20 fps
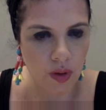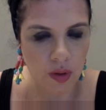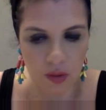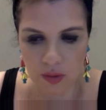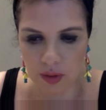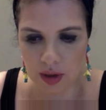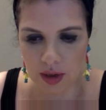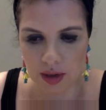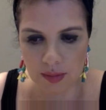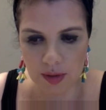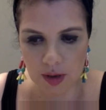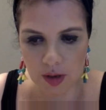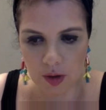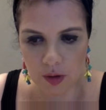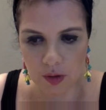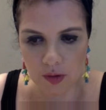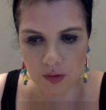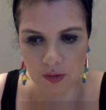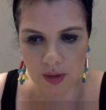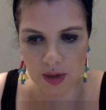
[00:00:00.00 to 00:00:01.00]
Okay, let me
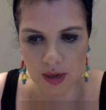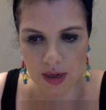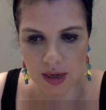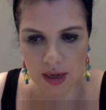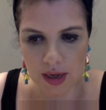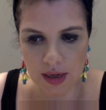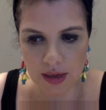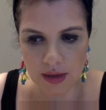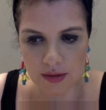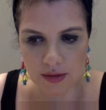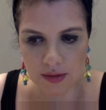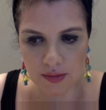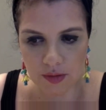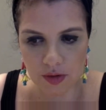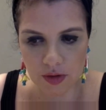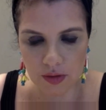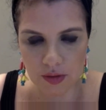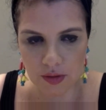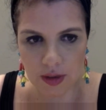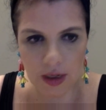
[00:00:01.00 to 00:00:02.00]
close my eyes. I'm
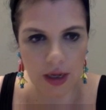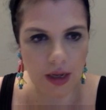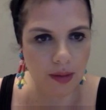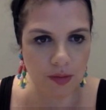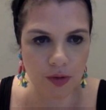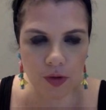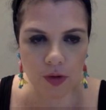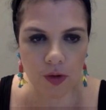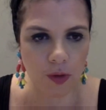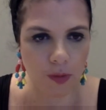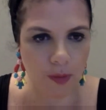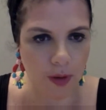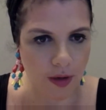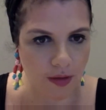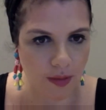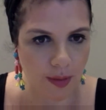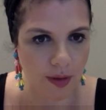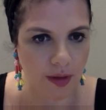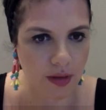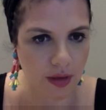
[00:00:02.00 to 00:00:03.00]
trying to think. Yeah, let me just close my
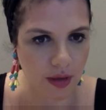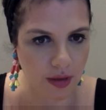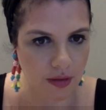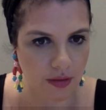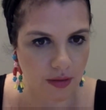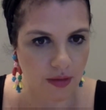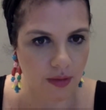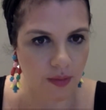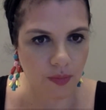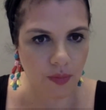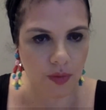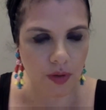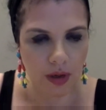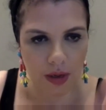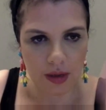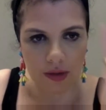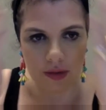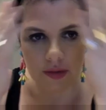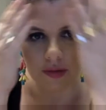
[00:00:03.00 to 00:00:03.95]
eyes about this. Okay.